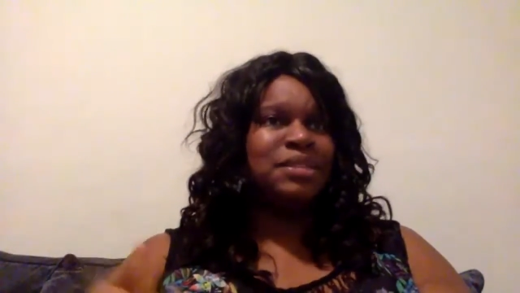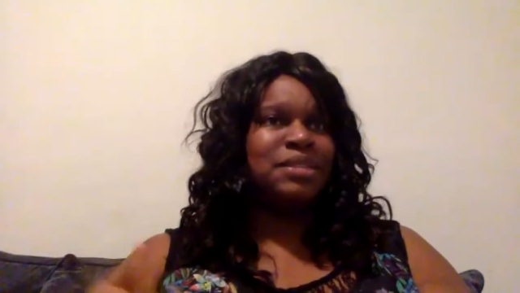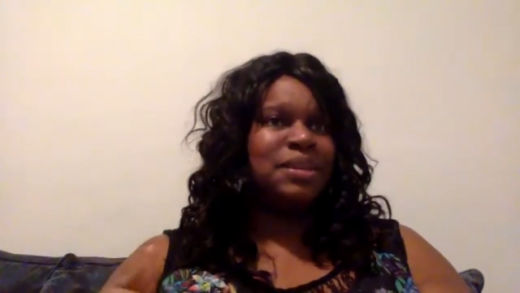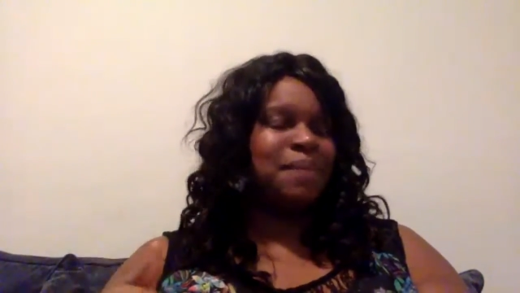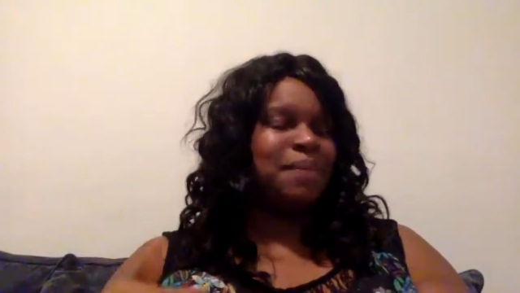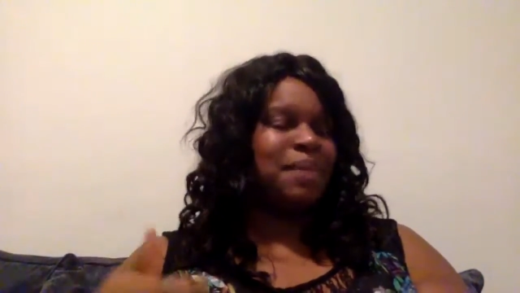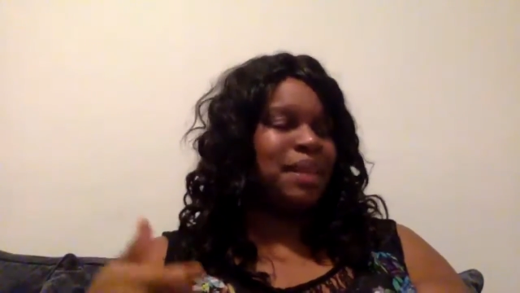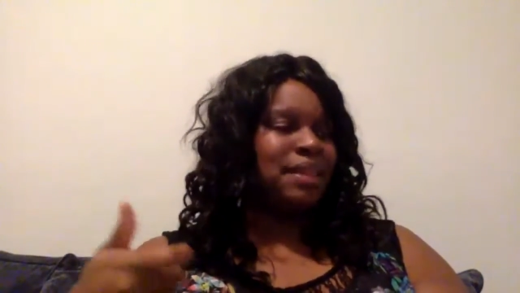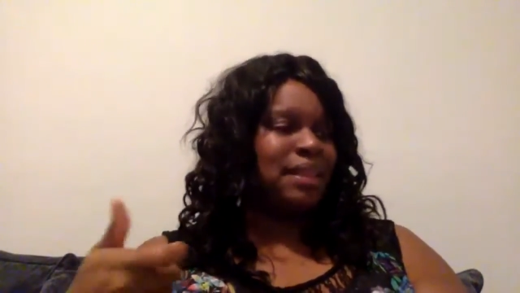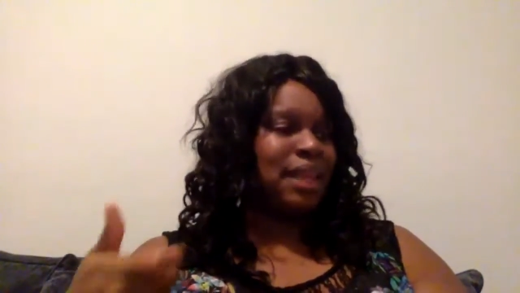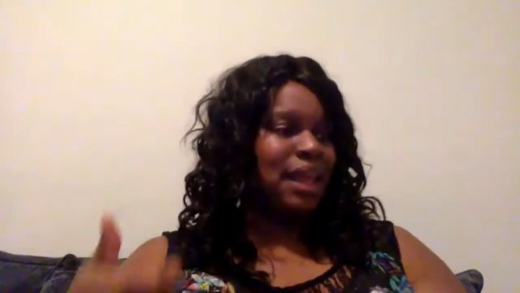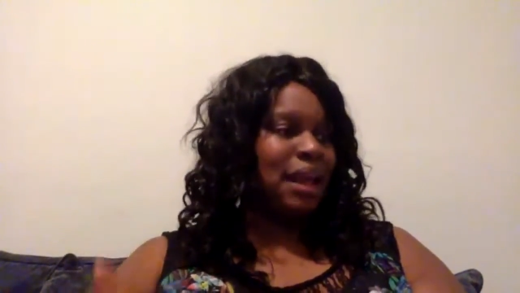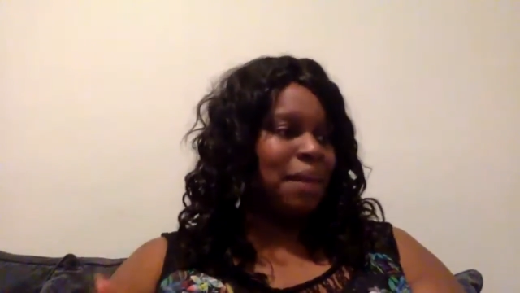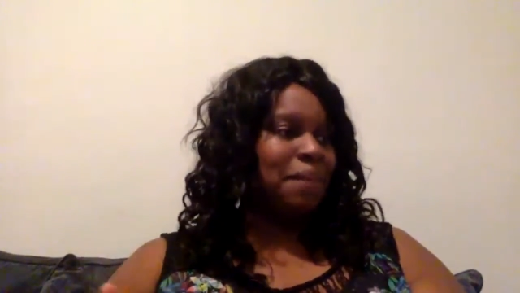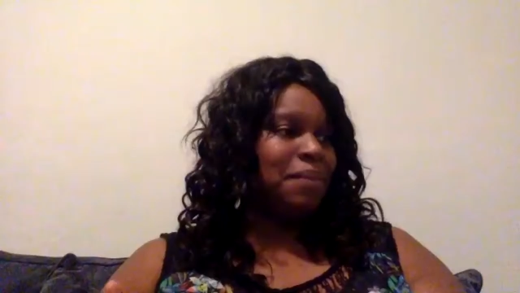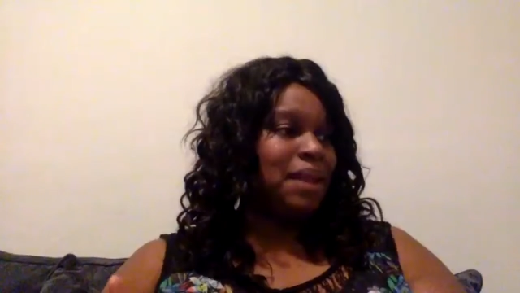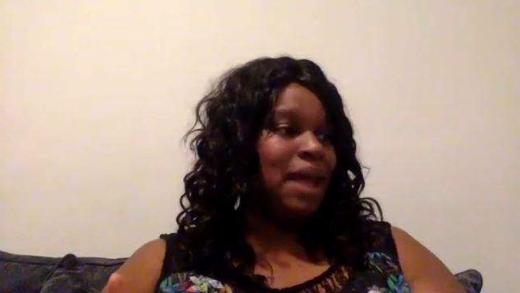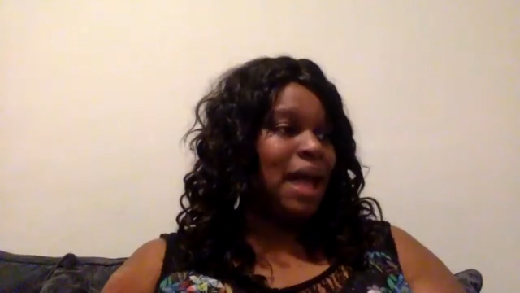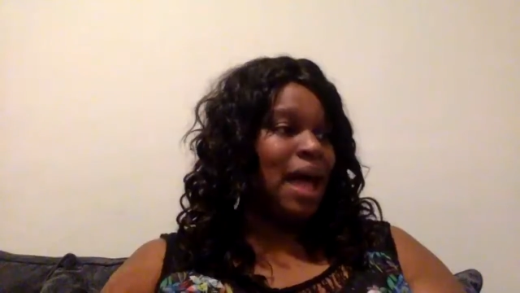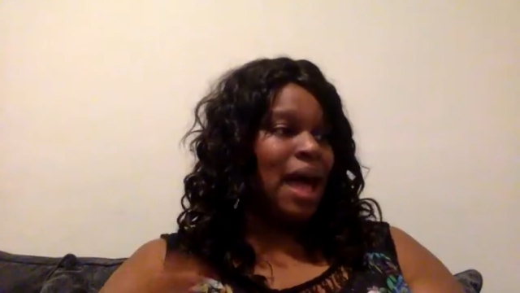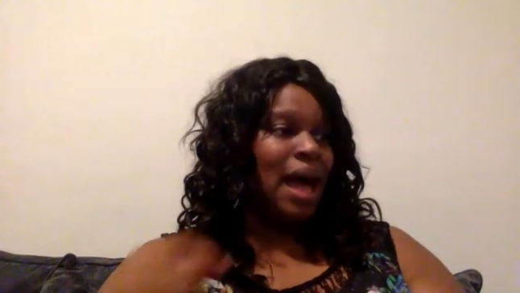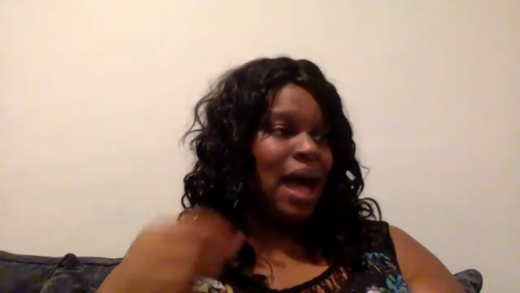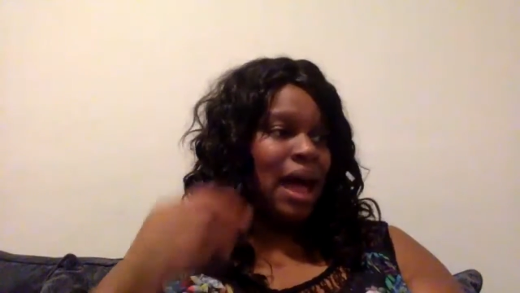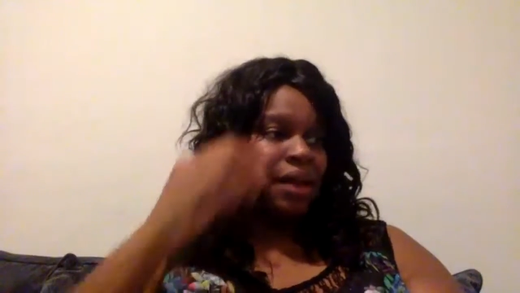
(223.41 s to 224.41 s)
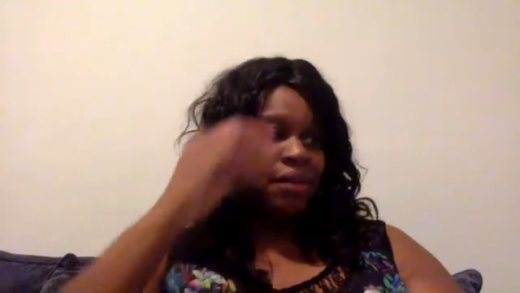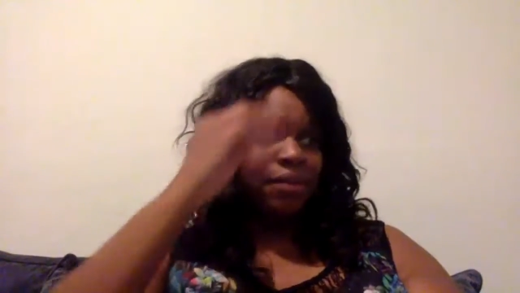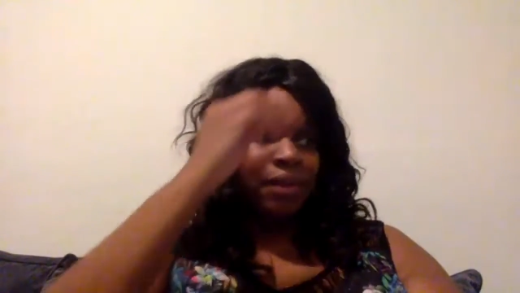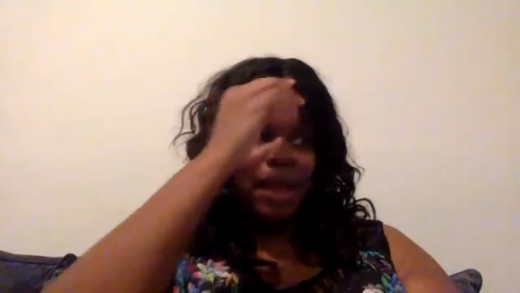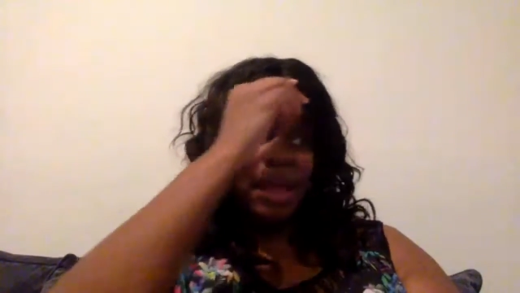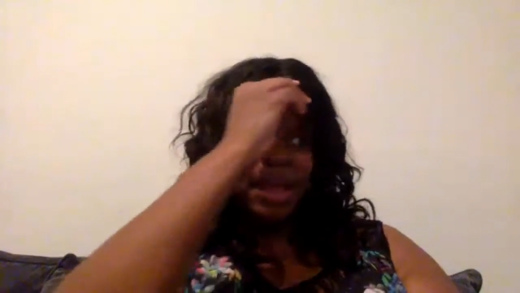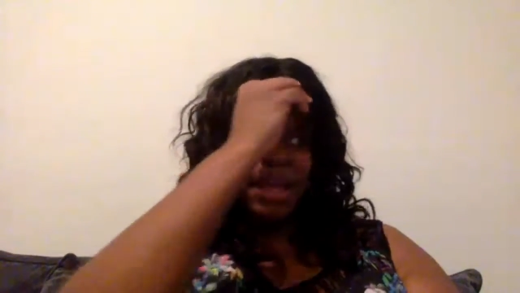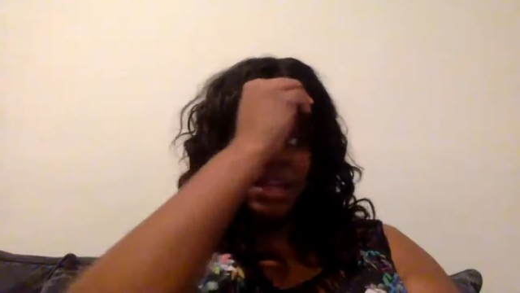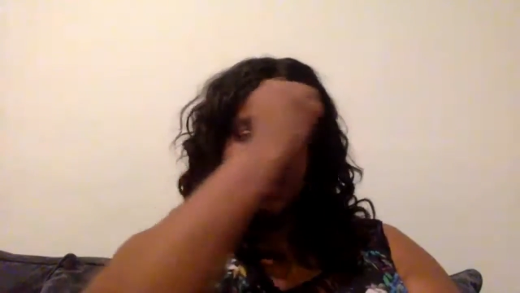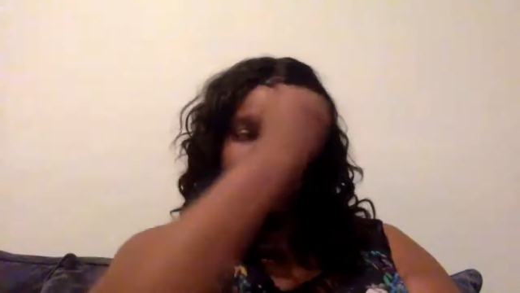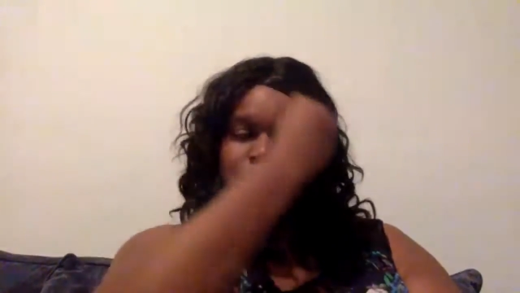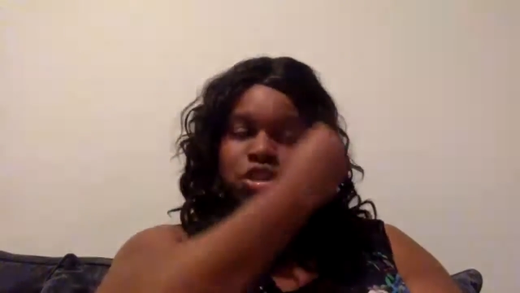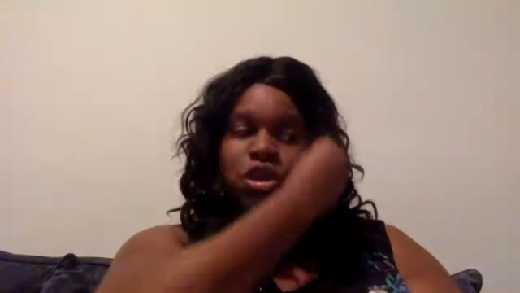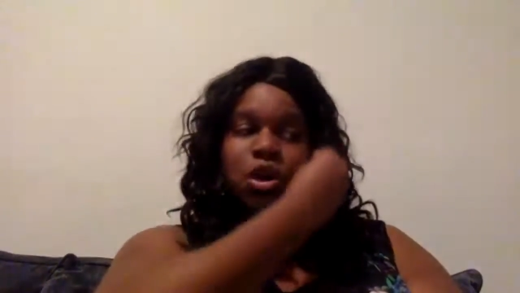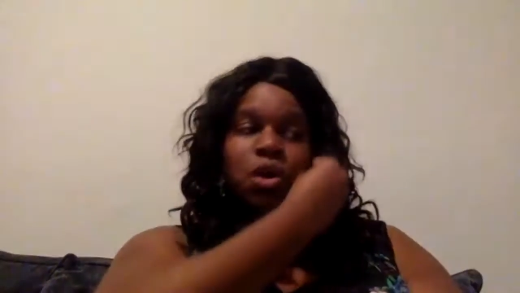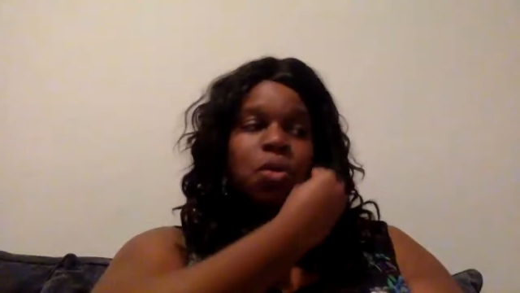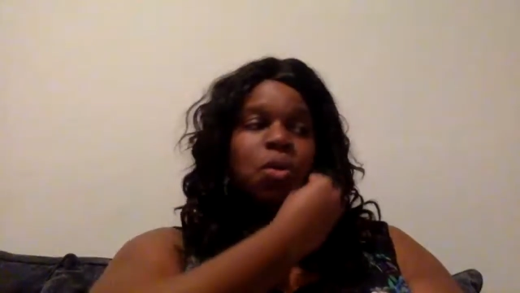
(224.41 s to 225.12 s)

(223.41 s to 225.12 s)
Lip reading: I'm something that I'm not, right?